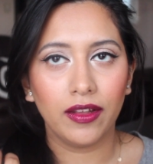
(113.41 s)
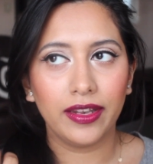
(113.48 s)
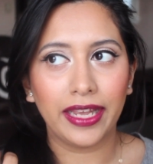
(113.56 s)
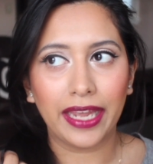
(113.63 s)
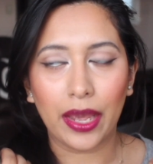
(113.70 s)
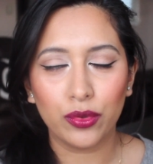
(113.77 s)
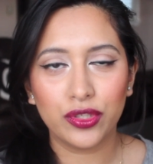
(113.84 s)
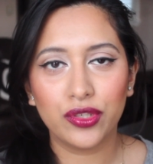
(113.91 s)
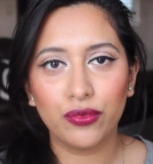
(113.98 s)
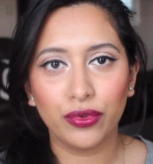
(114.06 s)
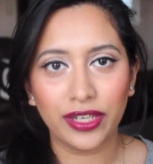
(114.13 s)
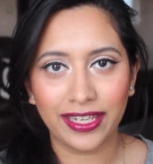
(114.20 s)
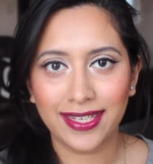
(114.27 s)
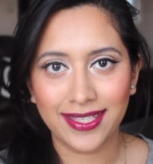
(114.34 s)
like I was
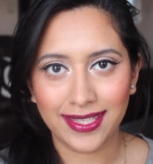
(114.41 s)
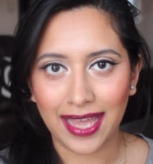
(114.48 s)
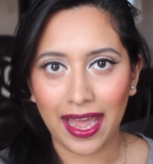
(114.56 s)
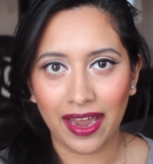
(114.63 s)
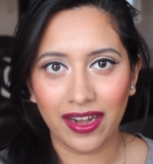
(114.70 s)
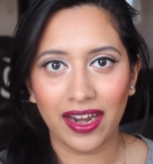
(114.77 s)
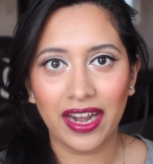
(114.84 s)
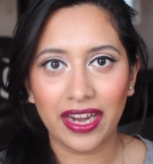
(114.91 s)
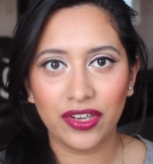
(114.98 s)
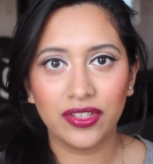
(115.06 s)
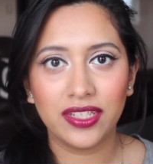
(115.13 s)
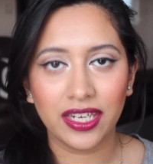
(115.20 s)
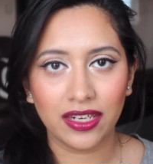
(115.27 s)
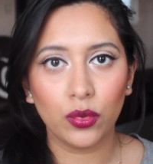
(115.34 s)
really sad and I
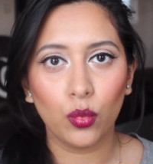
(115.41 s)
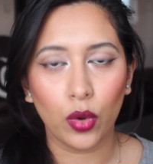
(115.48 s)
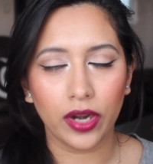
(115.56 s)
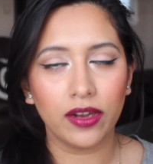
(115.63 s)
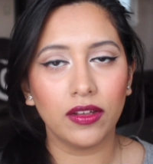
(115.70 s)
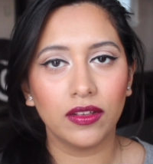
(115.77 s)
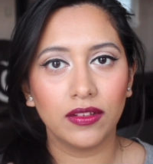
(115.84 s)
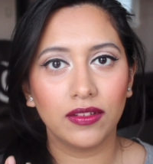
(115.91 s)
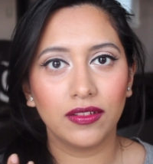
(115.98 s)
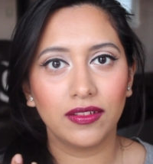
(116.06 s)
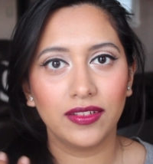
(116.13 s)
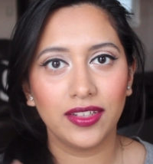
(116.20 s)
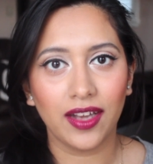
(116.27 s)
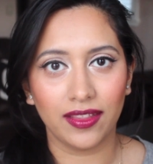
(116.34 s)
didn't want to
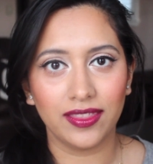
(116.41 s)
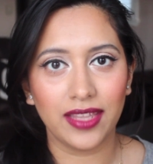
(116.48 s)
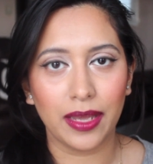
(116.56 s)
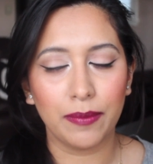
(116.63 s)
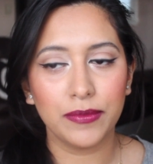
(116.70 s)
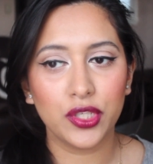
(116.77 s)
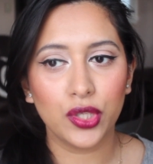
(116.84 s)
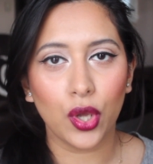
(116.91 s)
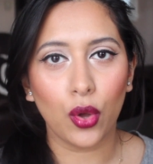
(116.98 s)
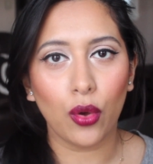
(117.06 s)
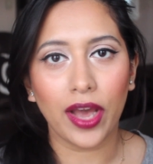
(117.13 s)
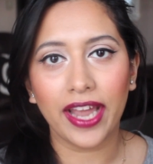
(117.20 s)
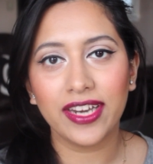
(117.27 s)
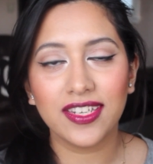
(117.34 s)
cut them.
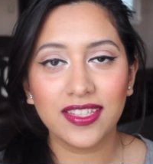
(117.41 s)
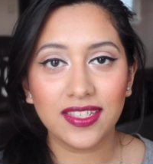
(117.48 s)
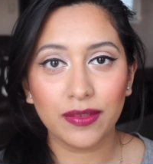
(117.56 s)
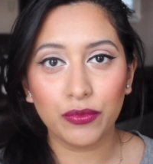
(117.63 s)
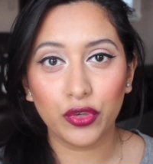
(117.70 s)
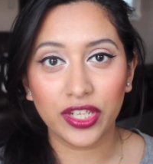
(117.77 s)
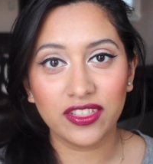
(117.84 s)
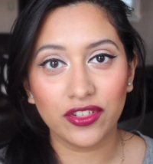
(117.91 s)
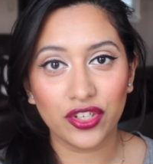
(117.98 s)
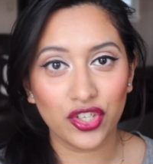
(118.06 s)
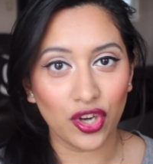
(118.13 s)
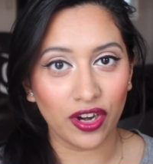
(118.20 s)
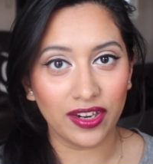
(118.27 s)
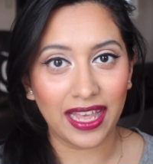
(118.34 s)
So I did some
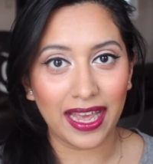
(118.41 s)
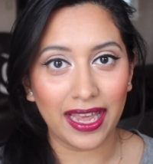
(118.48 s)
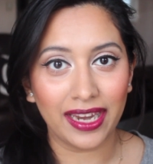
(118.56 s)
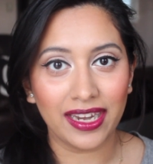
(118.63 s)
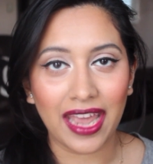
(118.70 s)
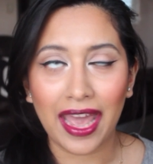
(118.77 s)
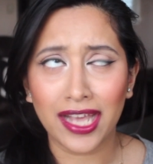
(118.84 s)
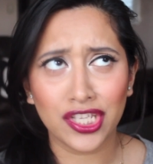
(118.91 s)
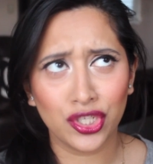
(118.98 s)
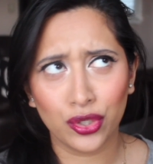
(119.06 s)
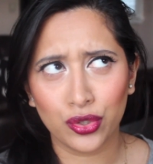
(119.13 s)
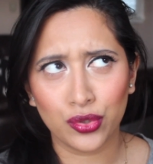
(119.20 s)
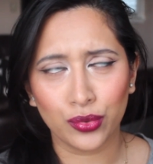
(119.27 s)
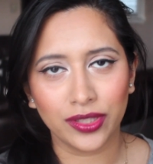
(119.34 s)
research online as
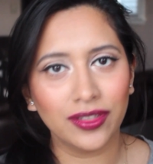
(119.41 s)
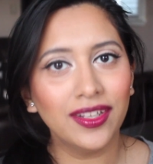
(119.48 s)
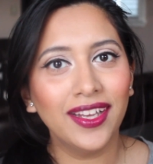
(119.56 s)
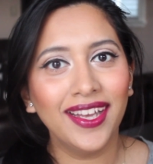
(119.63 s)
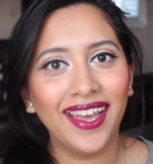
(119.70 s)
usual,